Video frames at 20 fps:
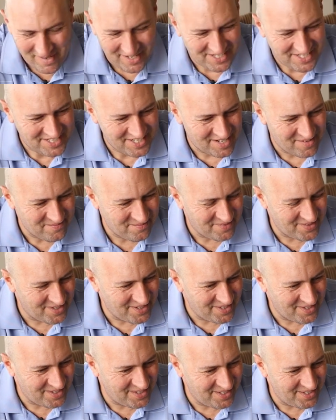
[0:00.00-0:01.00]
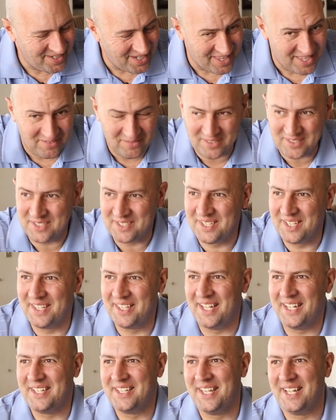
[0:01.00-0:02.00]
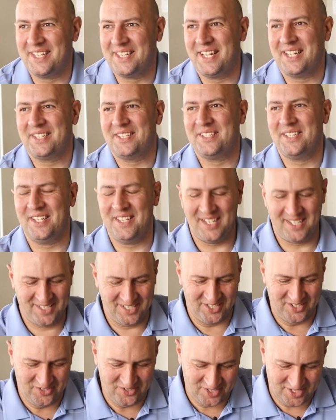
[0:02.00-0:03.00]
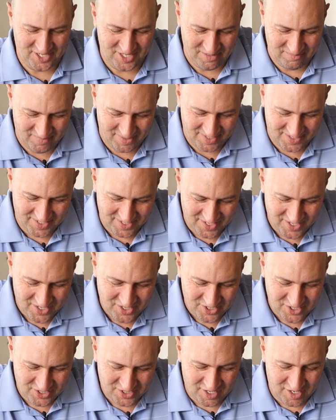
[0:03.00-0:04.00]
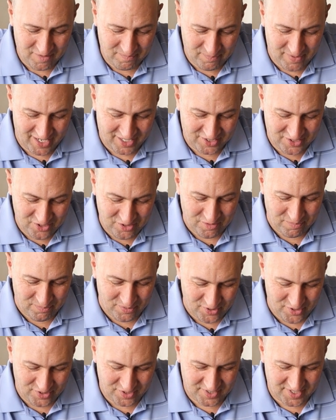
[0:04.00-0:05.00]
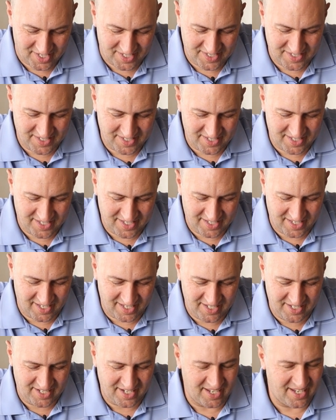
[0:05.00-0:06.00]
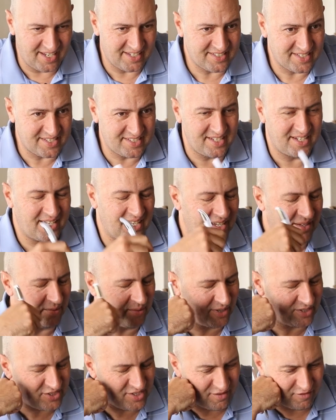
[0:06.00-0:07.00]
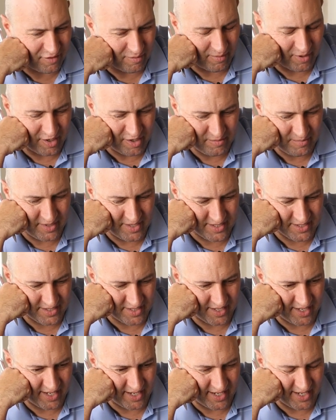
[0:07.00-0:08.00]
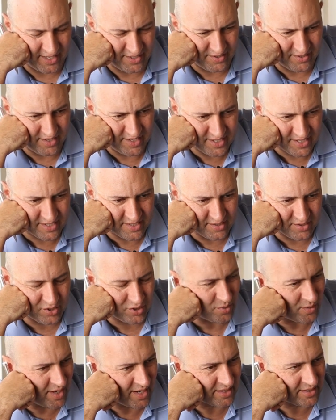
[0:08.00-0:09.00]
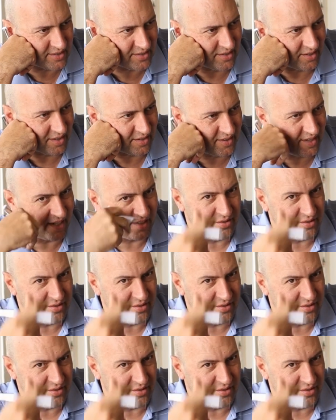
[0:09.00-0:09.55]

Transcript: But, um, yeah, that was, uh, that, that, that's, that's interesting. But just going back to your birthday, uh, you know, as I said, uh, watching from home yesterday, I had to listen twice, Garth.